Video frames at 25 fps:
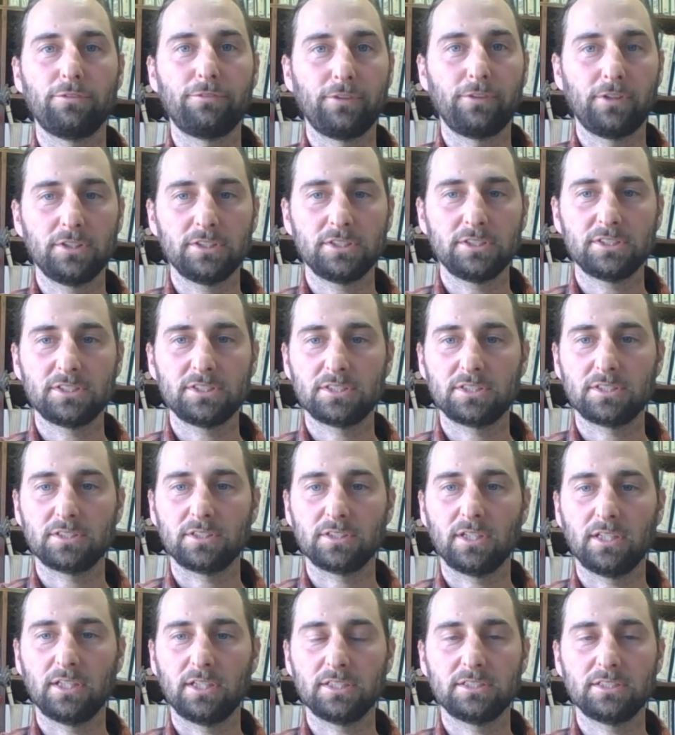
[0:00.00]
the first
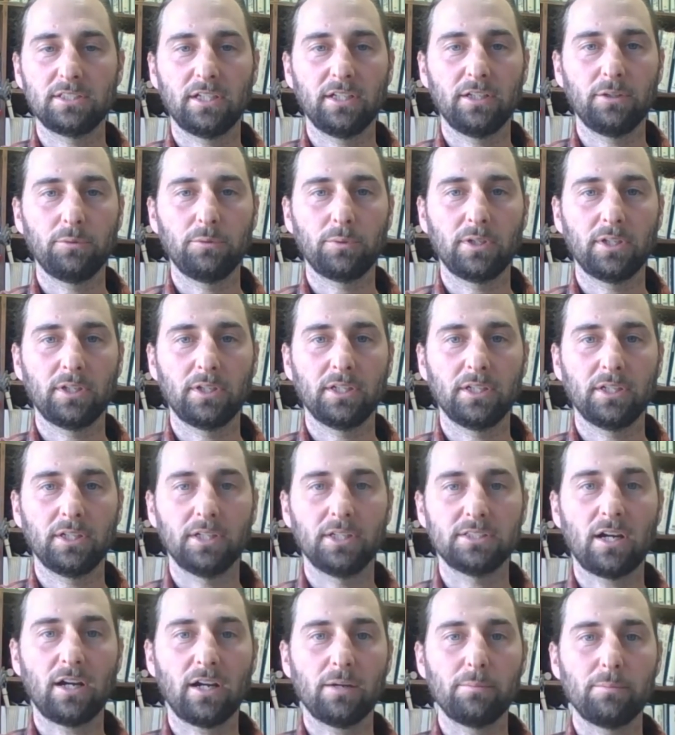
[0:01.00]
study we're going
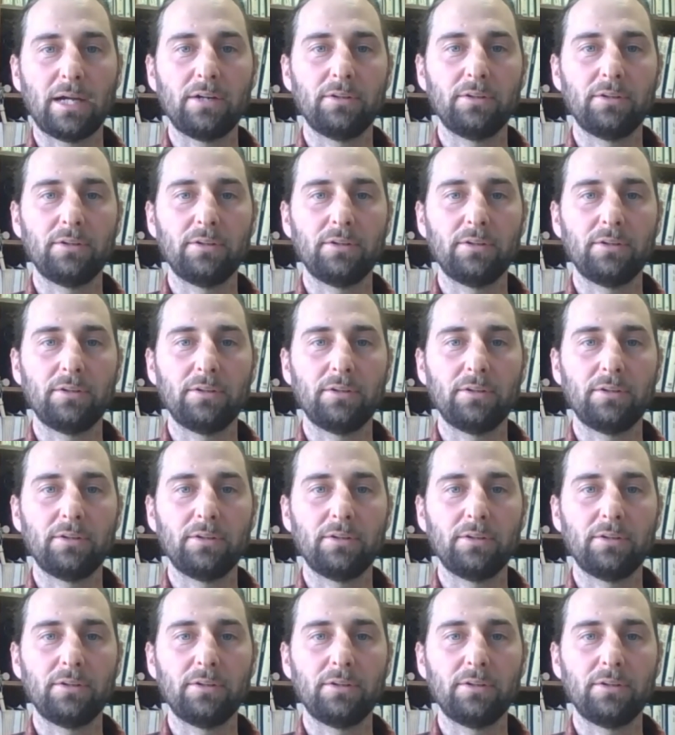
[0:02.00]
to talk